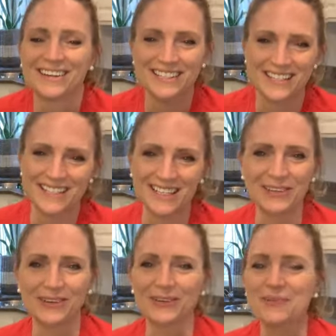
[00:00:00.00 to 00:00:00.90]
Good to
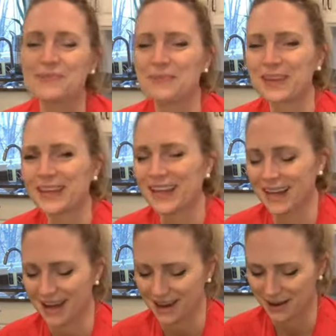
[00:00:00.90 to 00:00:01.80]
see you.
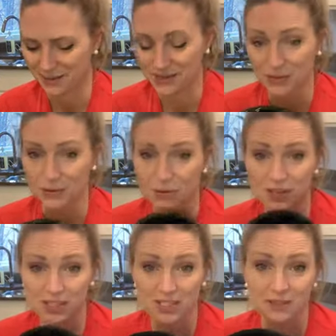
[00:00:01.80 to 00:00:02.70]
So
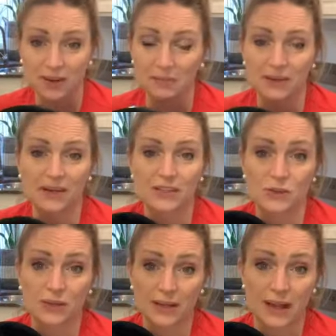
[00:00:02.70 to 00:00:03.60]
this is fun
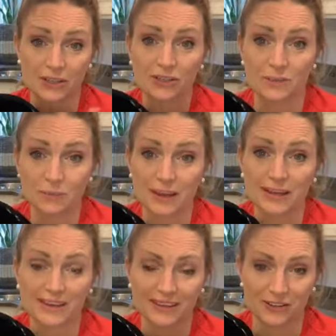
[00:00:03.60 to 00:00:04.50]
because you can actually
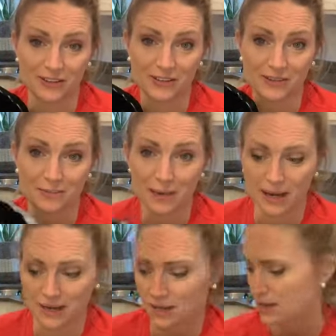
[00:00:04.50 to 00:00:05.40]
bake in your Instant
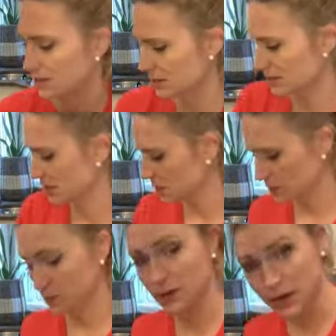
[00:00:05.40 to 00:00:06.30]
Pot. You
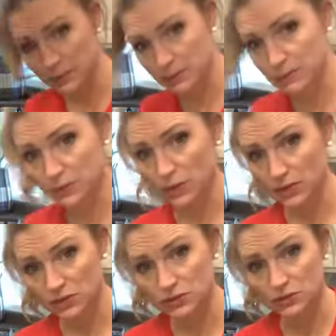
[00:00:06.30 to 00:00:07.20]
would probably
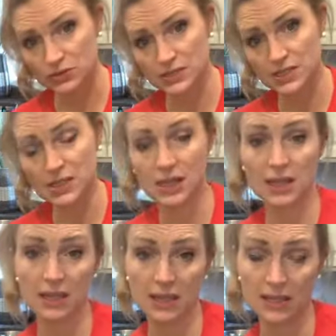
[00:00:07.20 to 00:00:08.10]
want to use
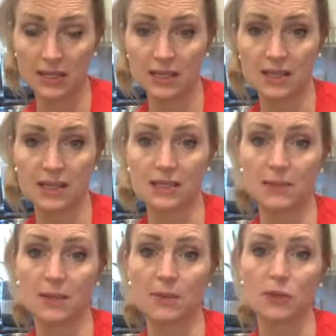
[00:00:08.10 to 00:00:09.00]
this, and
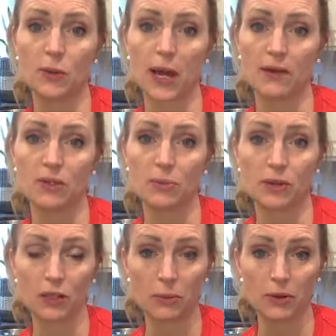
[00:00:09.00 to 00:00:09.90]
sometimes you have to
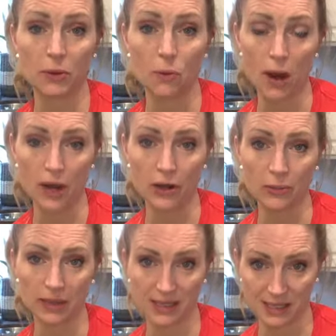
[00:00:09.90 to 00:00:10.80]
put a little bit of water
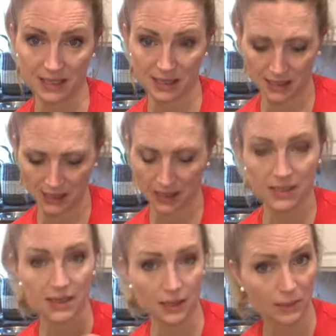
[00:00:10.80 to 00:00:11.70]
because it's like
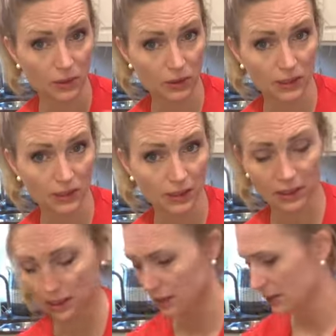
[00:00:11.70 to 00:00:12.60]
steam cooking.